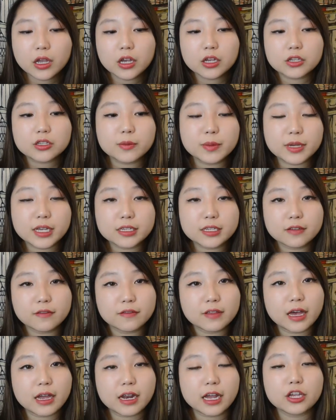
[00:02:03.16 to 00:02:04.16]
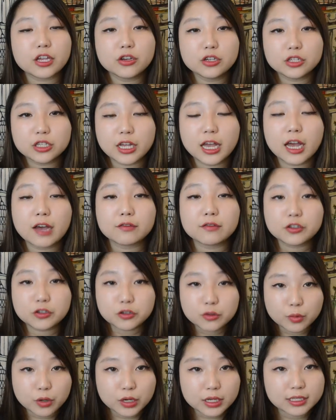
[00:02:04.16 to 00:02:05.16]
So because of that, I usually have
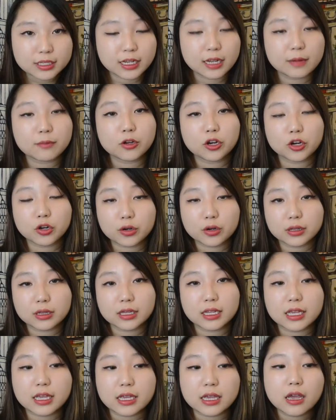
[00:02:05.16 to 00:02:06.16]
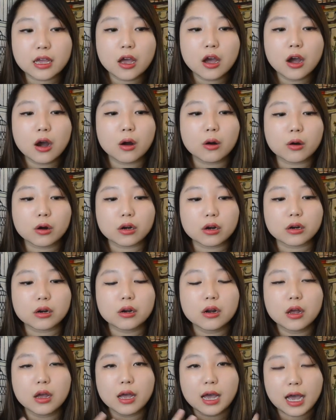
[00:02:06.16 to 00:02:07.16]
two books that I'm currently or
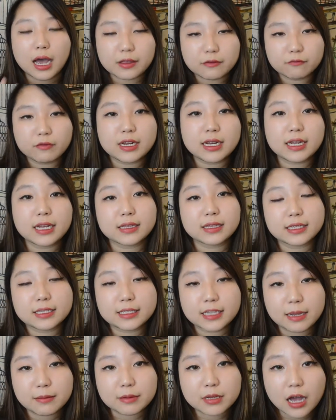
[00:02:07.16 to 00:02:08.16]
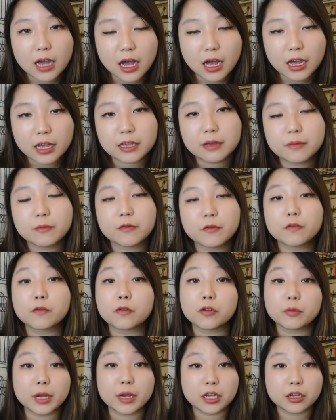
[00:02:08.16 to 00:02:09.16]
at reading at the same time
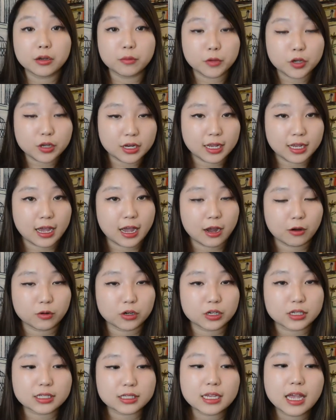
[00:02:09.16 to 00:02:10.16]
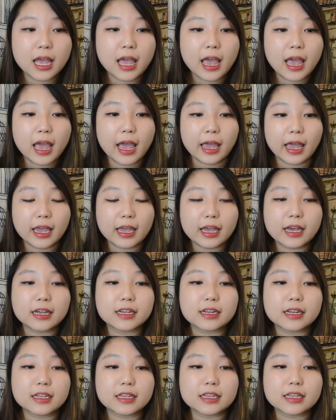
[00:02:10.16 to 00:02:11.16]
for my commuting hours.
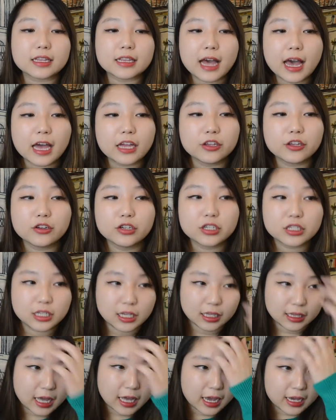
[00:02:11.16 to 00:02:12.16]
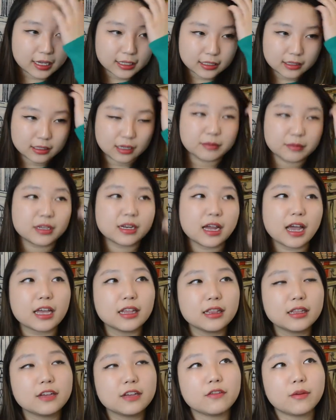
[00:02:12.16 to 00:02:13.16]
And that usually lasts, I mean, I
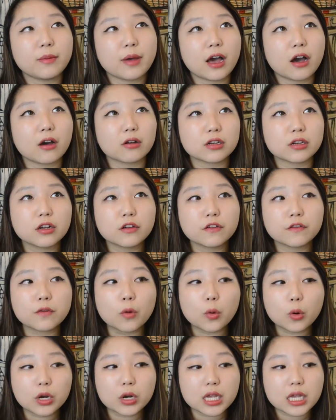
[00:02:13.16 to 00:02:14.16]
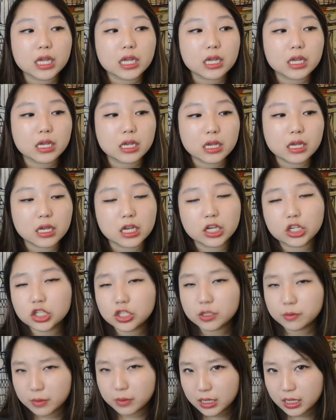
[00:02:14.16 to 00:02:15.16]
live about
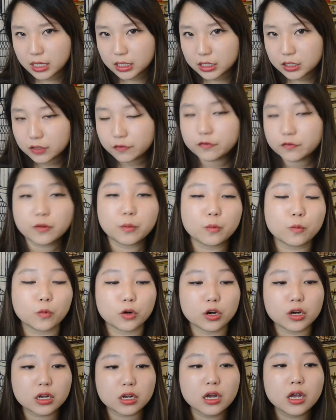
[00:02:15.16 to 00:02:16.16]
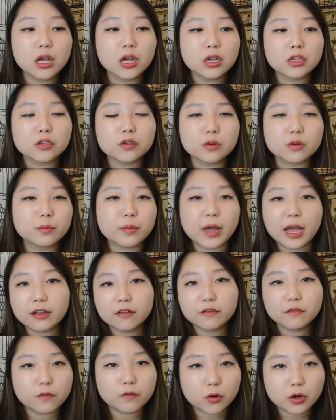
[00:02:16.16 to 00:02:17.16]
40-ish minutes from work. So back
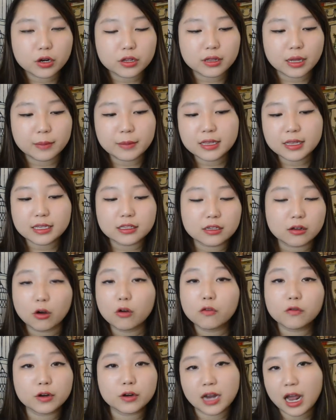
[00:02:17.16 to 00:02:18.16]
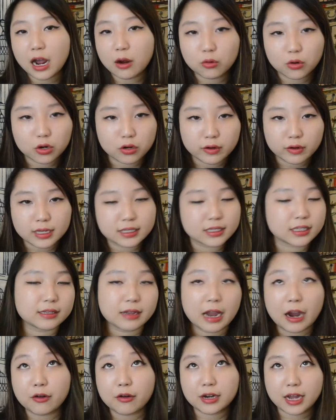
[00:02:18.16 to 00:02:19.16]
and forth, I mean, that's over an hour already. It's like
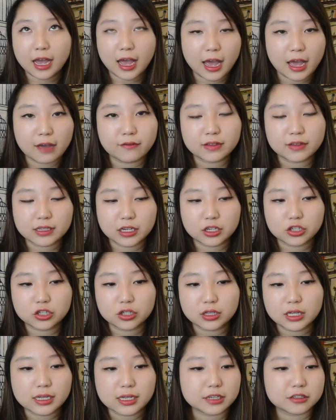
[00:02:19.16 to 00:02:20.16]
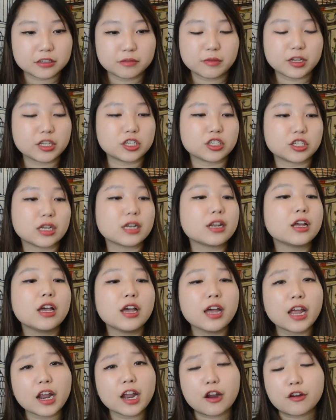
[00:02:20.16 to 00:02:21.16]
an hour and a half, essentially. Not to mention
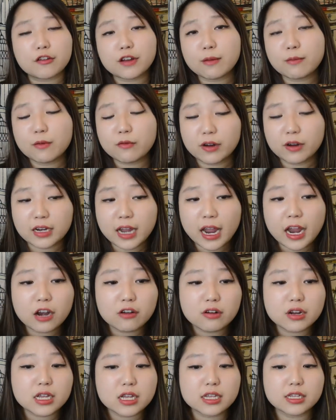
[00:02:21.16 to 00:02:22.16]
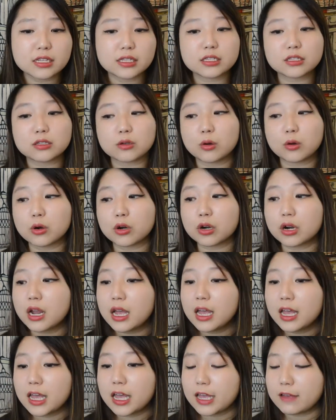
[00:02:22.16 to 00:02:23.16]
every time I run errands or
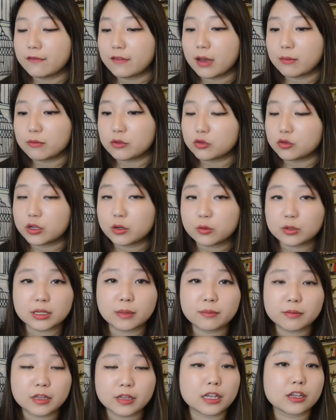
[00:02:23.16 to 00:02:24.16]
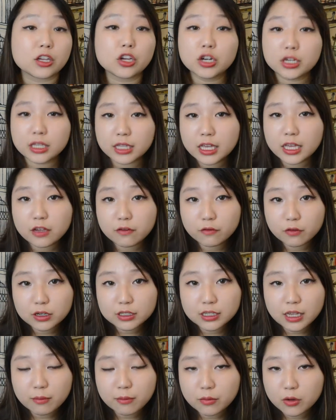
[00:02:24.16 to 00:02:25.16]
if I'm doing something, cooking, for
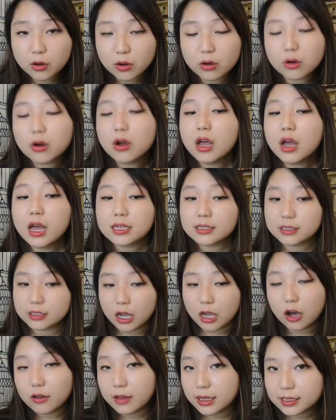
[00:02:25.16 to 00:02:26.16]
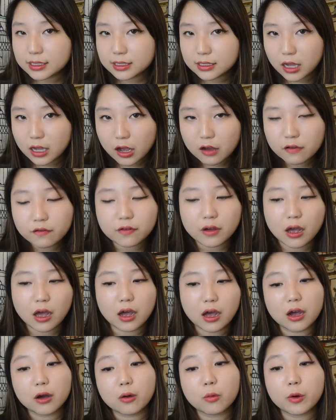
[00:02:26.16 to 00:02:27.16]
example, all that stuff
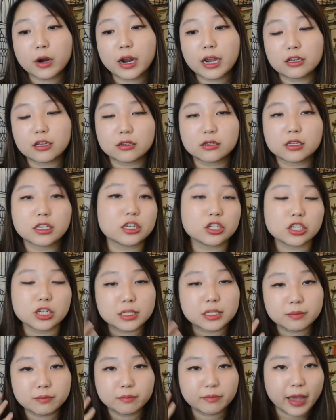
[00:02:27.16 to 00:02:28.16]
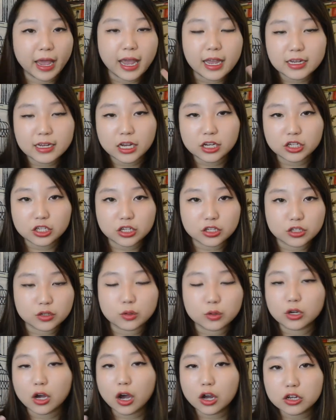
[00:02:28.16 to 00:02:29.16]
uh, where I can just pay attention to
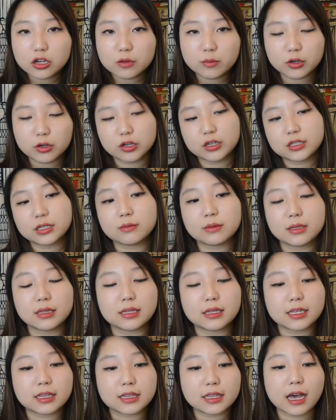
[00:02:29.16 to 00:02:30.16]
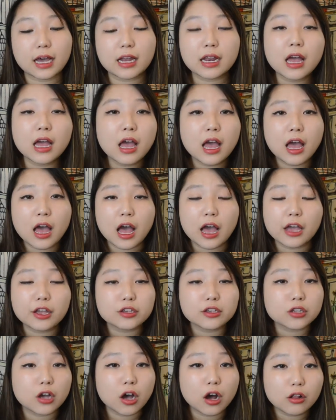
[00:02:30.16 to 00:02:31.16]
an audiobook or something like that. I
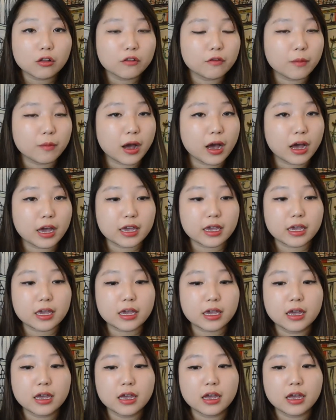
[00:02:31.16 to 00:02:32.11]
use all of my